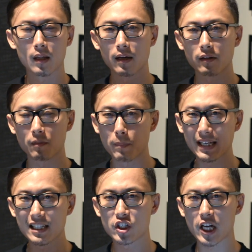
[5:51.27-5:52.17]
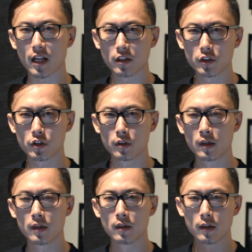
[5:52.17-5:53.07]
The biggest challenge
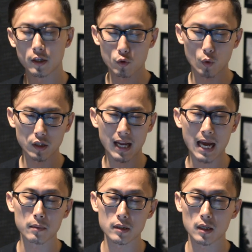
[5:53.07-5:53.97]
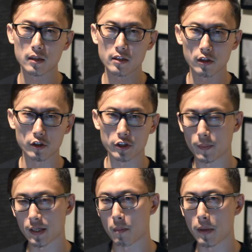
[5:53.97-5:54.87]
is whether Amazon is a
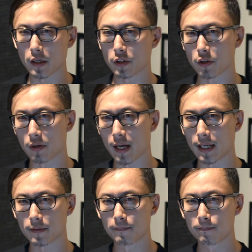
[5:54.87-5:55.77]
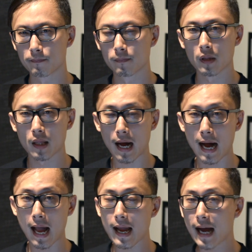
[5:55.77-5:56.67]
legitimate competitor or not.
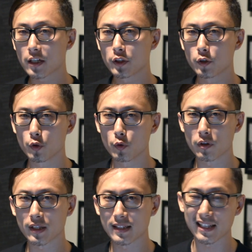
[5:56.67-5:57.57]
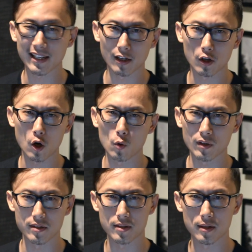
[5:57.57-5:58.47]
I actually do think that they can
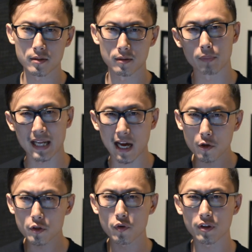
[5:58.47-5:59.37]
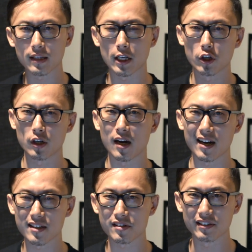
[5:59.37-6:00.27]
coexist, but I also think that GoodRx